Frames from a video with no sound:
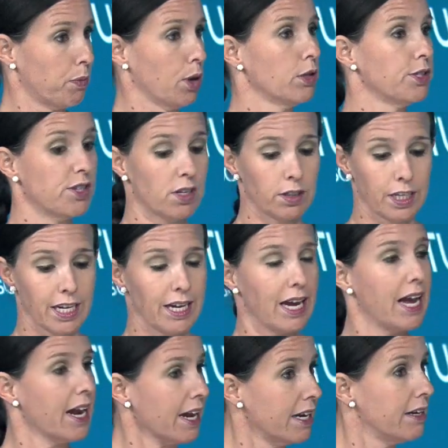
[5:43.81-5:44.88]
personally
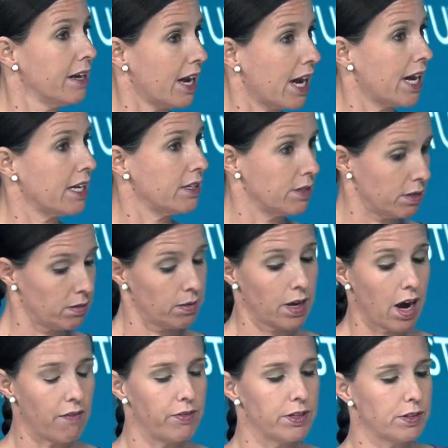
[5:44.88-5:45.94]
and as
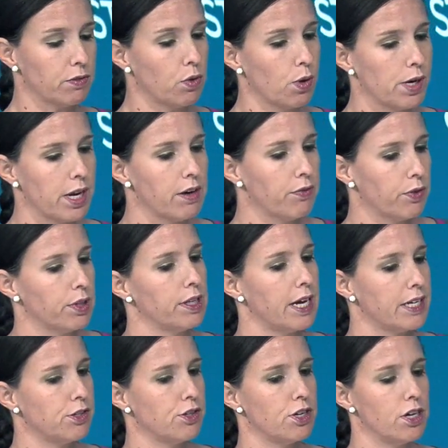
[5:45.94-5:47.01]
the offensive coordinator for the
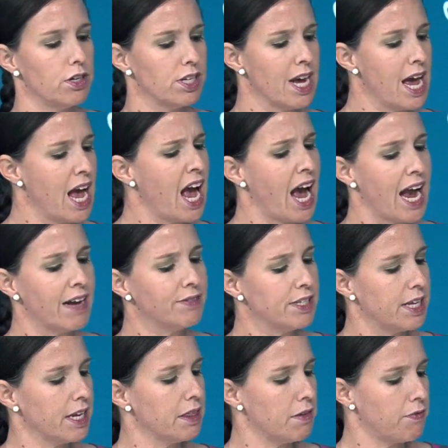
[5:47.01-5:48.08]
last 2 years, I have to
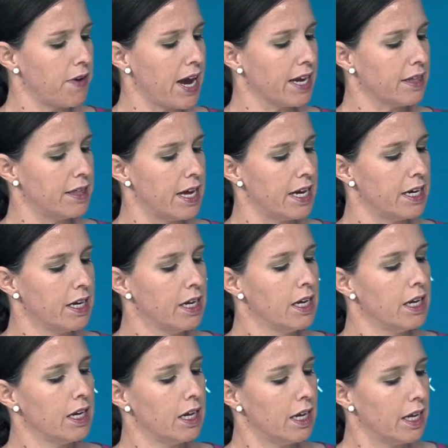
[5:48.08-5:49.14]
think the fact
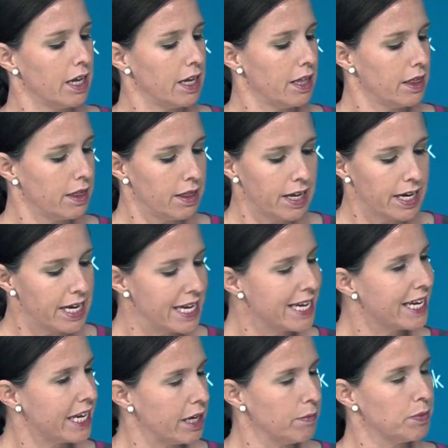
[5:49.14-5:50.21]
that he
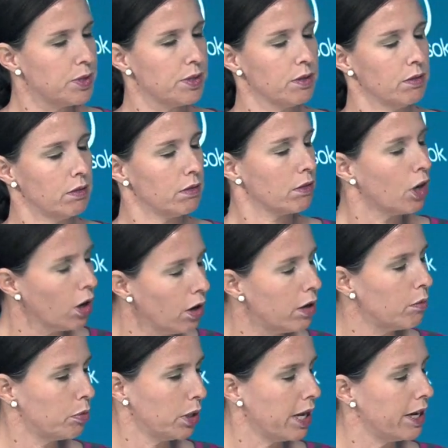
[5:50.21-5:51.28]
keeps
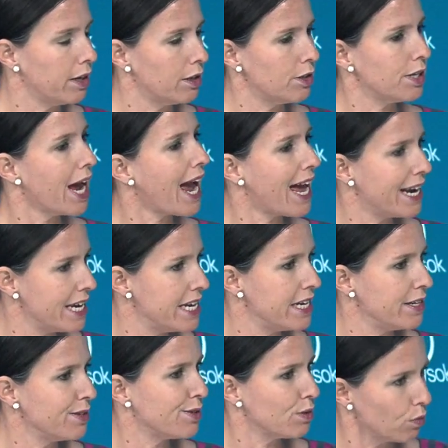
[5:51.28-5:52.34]
current players at
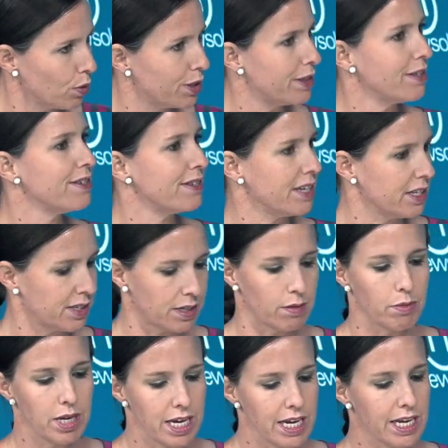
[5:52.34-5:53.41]
ease with the
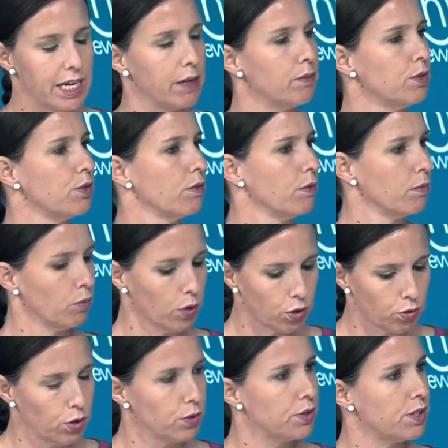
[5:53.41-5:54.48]
system. He keeps
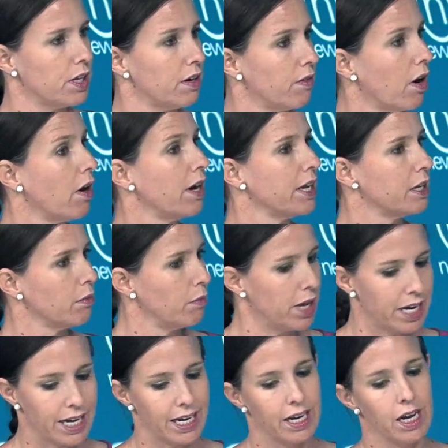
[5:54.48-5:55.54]
recruits that have already
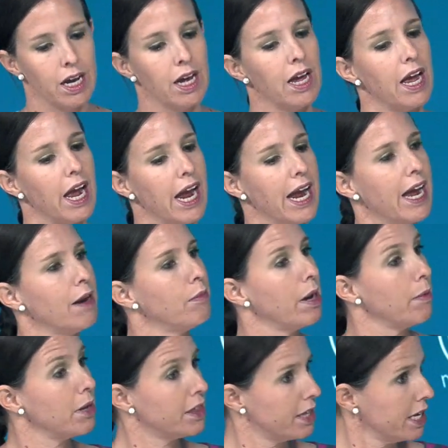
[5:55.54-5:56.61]
committed and
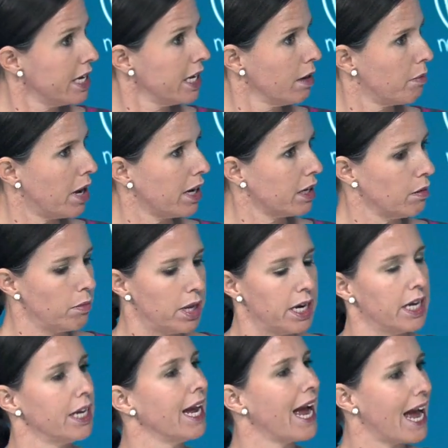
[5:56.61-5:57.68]
maybe thinking about
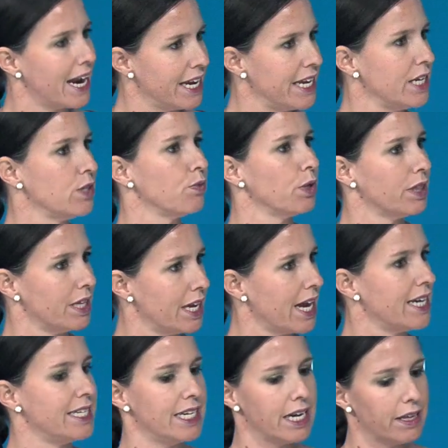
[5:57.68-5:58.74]
committing at ease with the
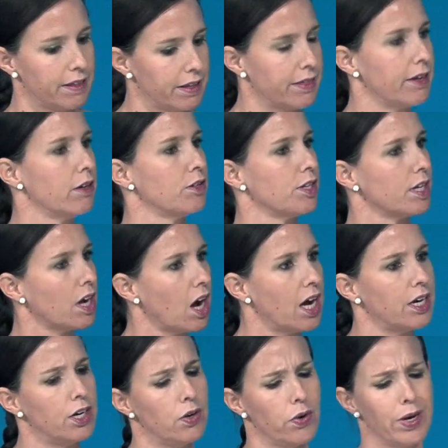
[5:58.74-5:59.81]
idea that there's the
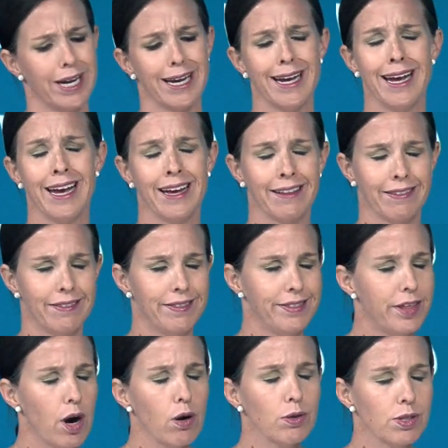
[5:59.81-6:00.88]
continuity.
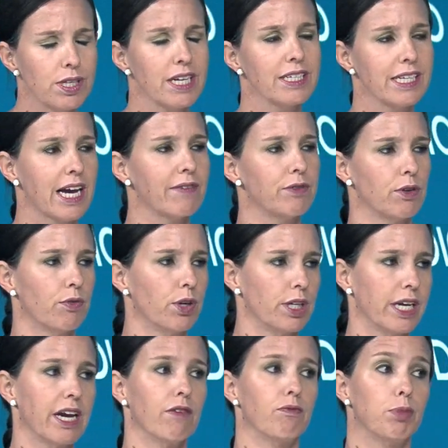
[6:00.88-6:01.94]
Those things have to
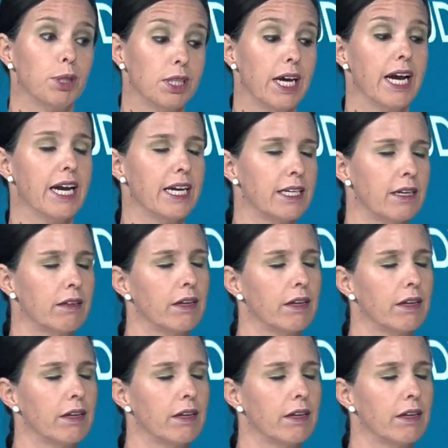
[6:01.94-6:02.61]
really have played into